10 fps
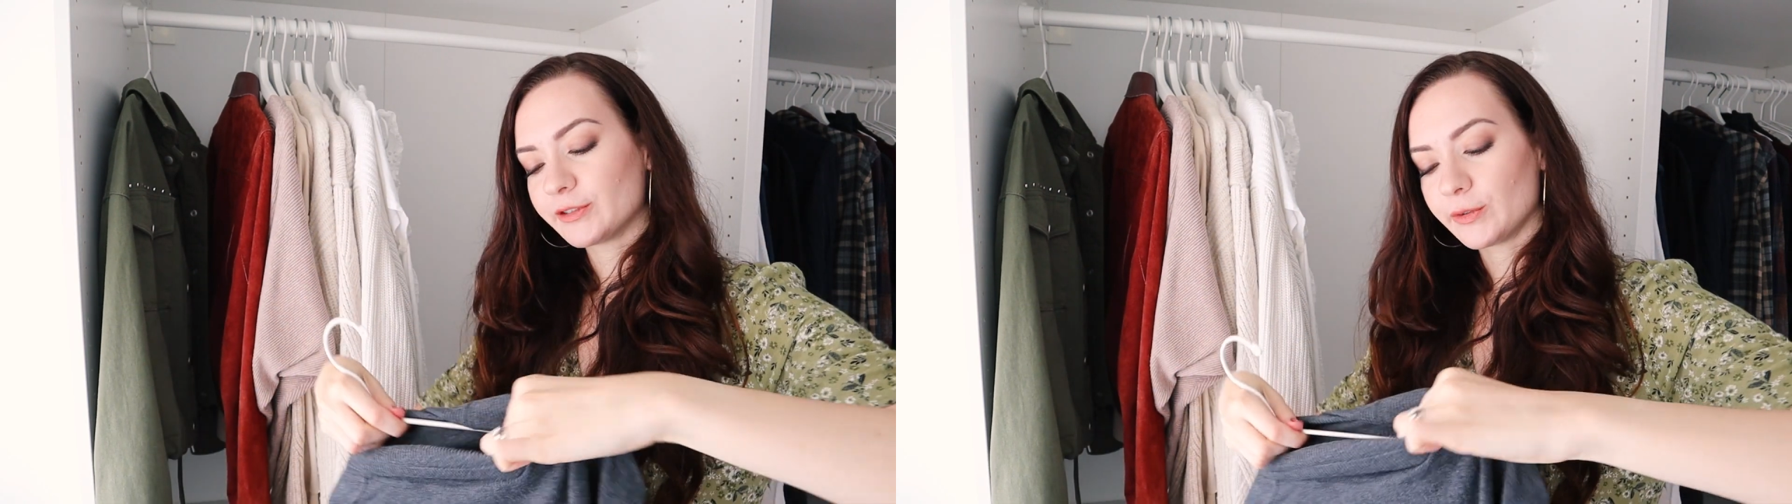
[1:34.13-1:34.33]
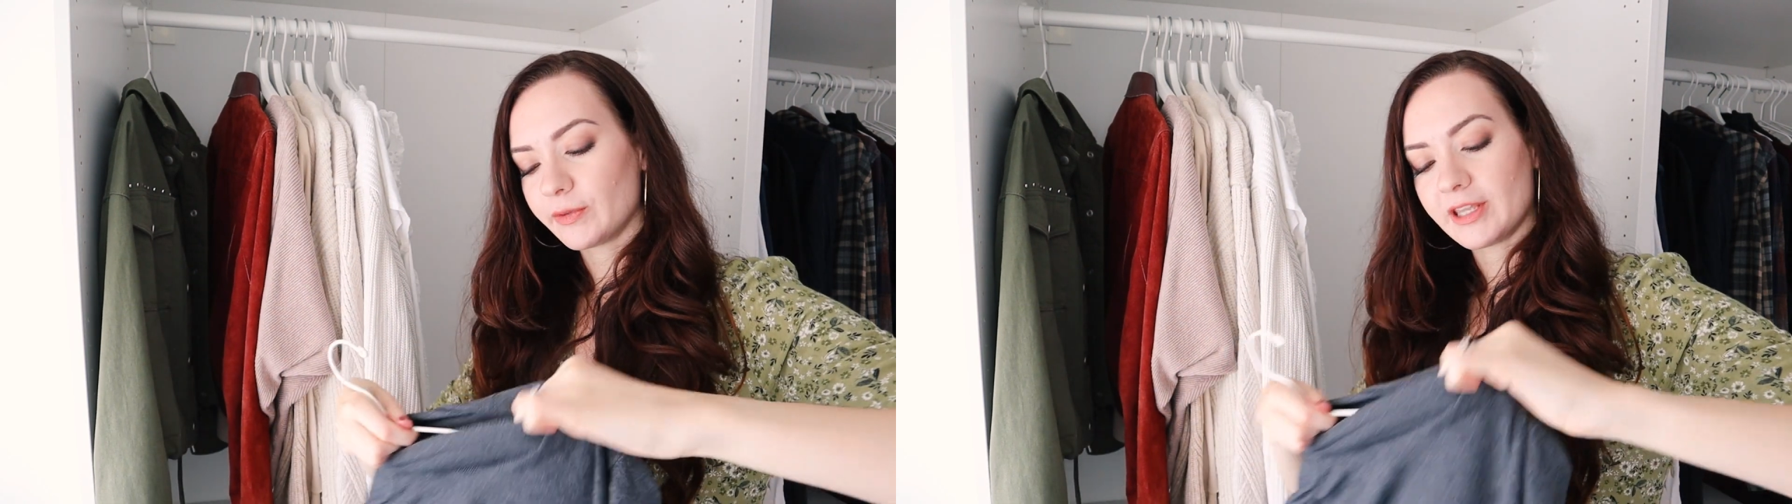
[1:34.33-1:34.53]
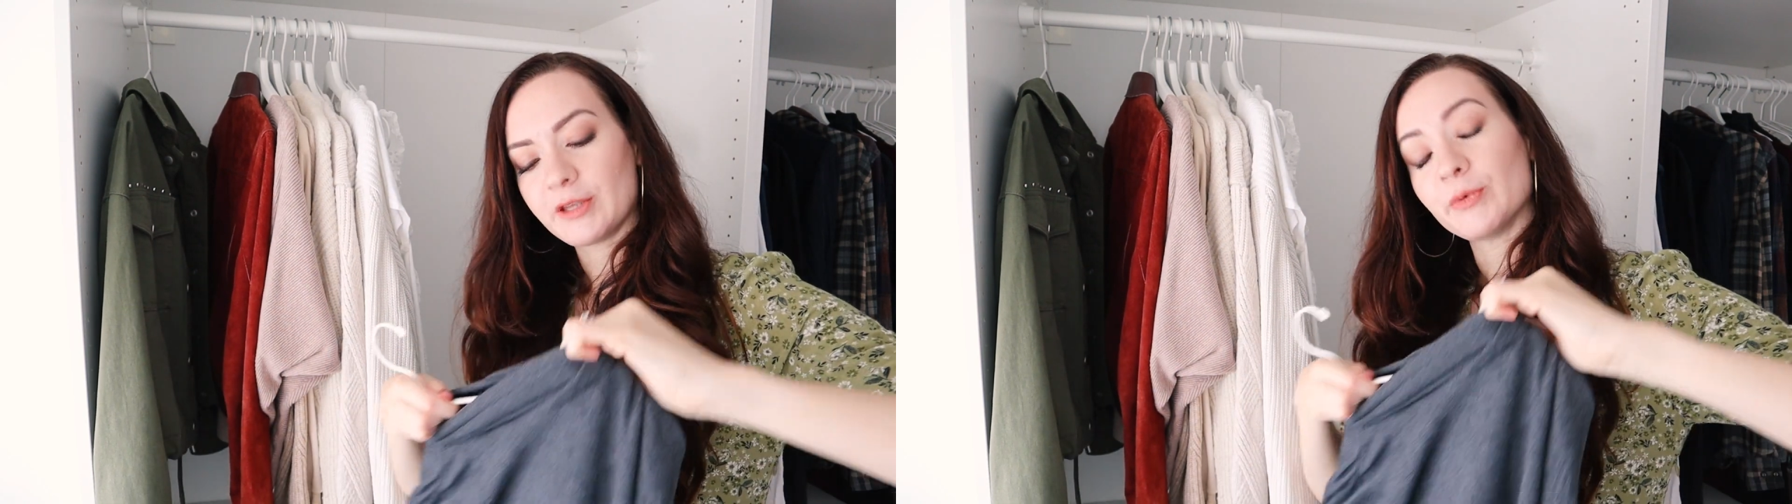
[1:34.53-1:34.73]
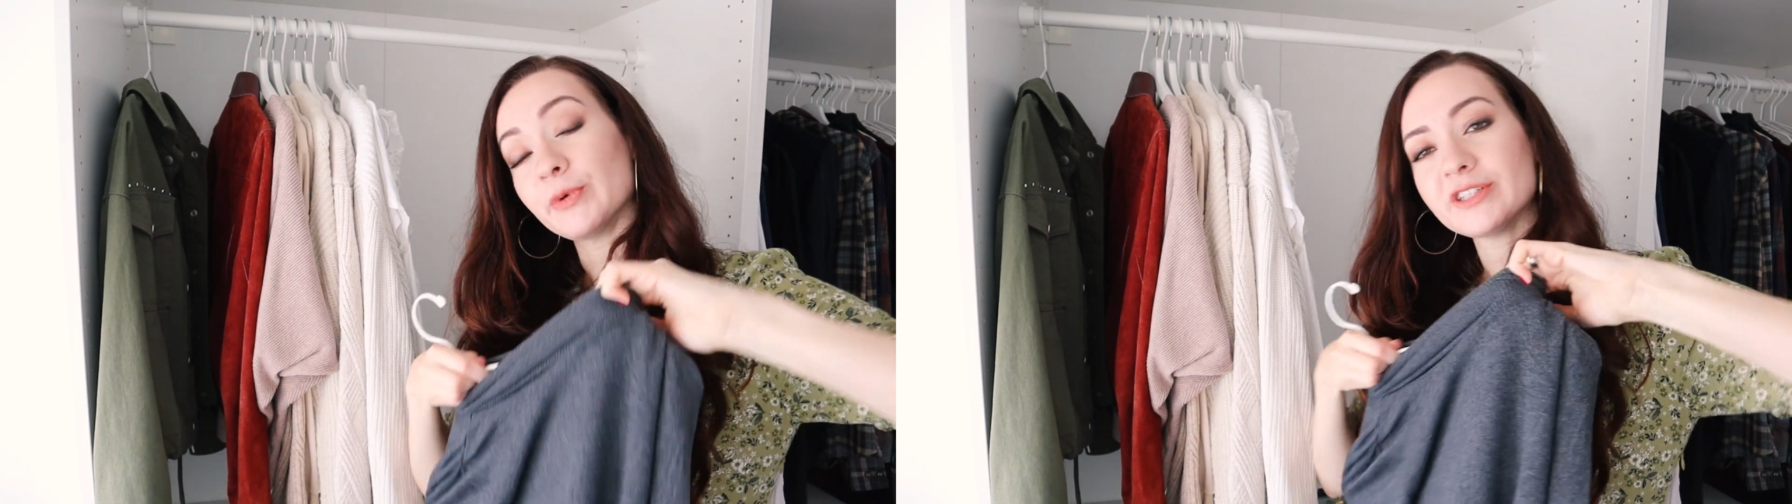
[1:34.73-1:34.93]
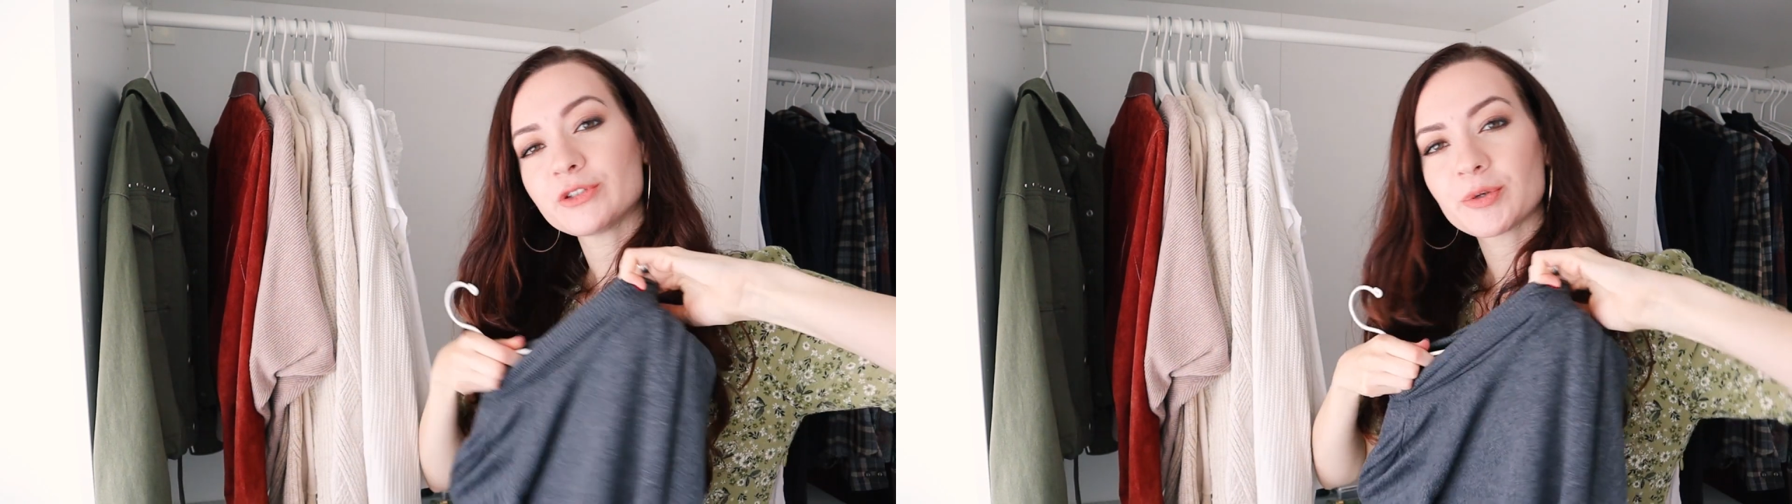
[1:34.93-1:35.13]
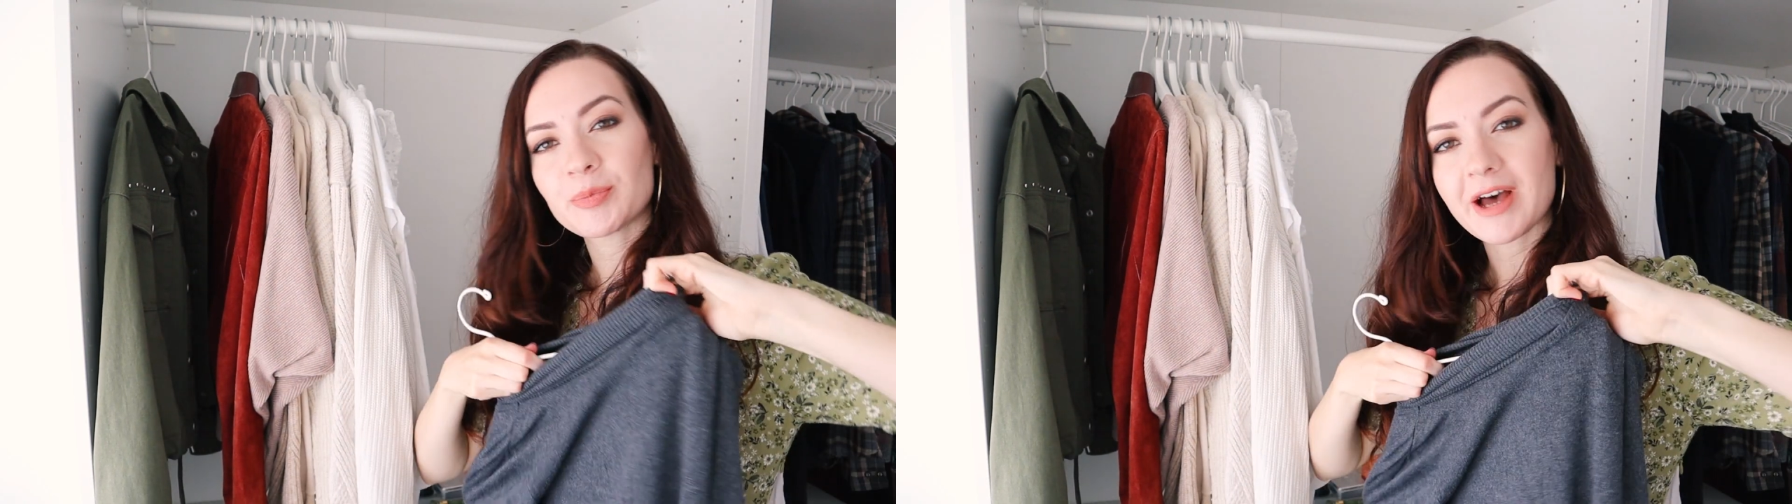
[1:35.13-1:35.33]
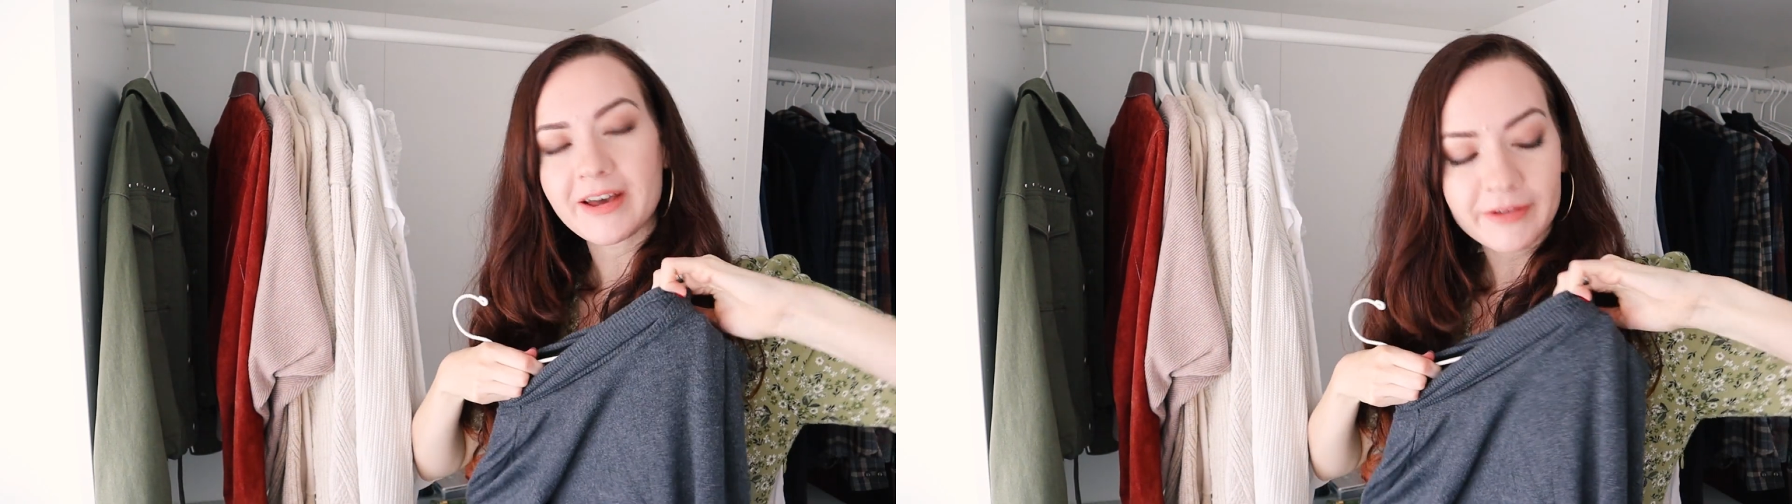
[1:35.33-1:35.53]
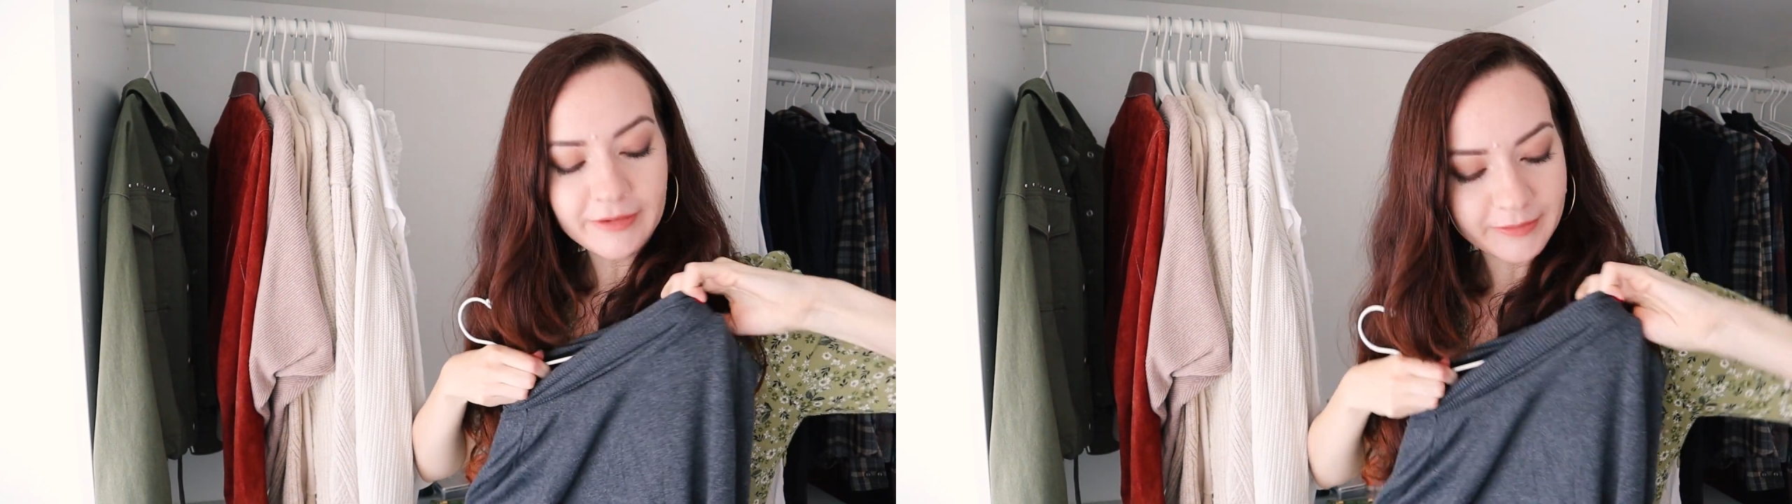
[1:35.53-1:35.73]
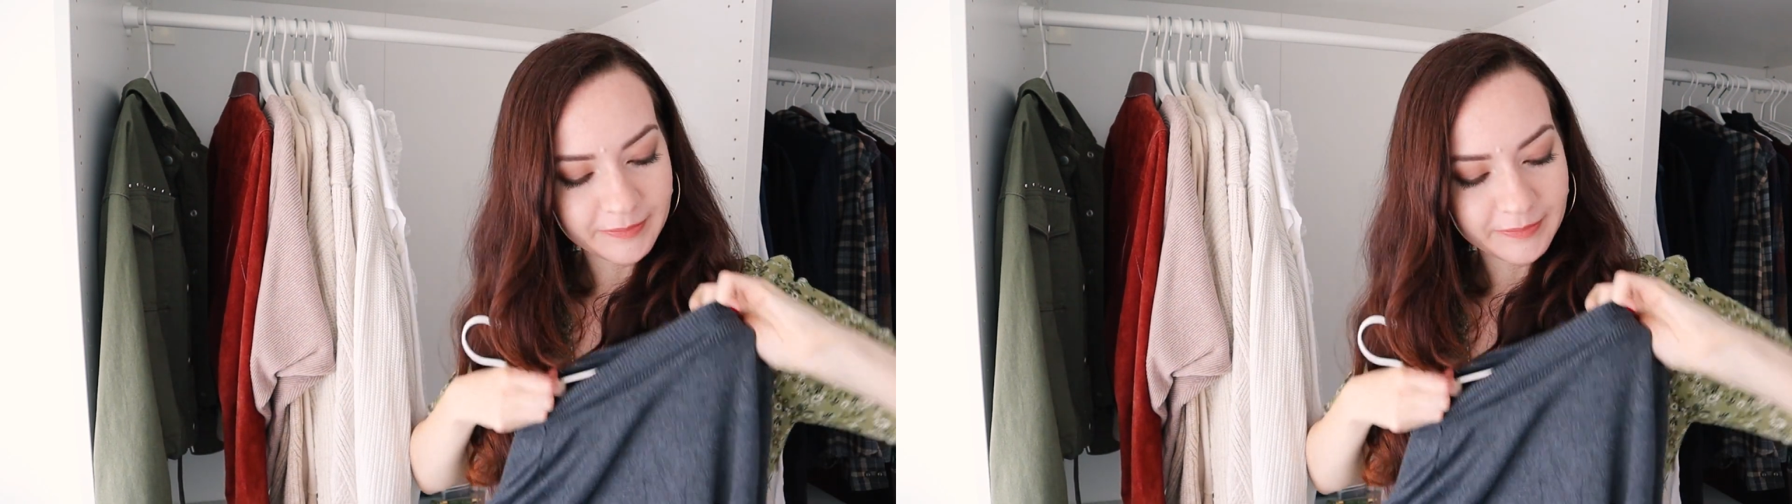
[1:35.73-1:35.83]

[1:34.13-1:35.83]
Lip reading: to the winter pile.